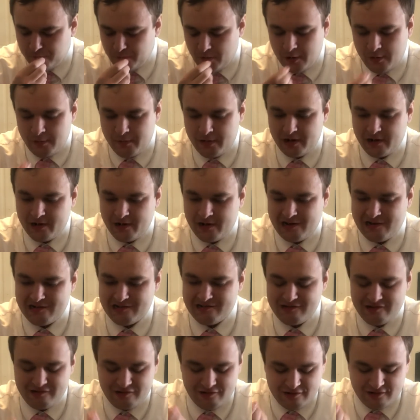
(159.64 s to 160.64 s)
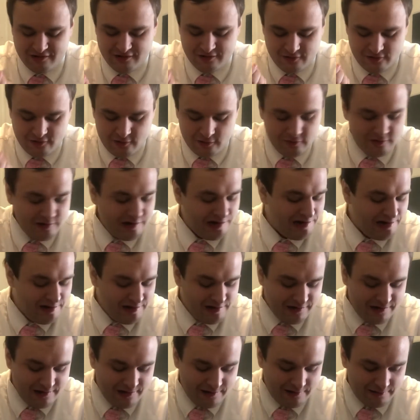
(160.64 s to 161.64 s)
Oh my gosh, these are so
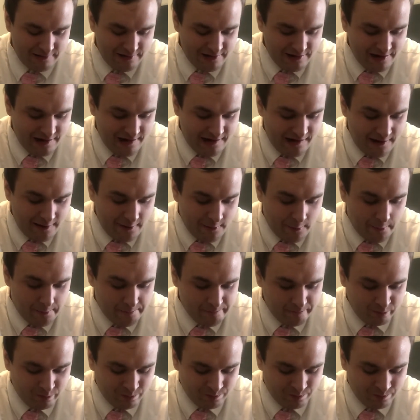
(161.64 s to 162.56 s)
tasty. Holy cow.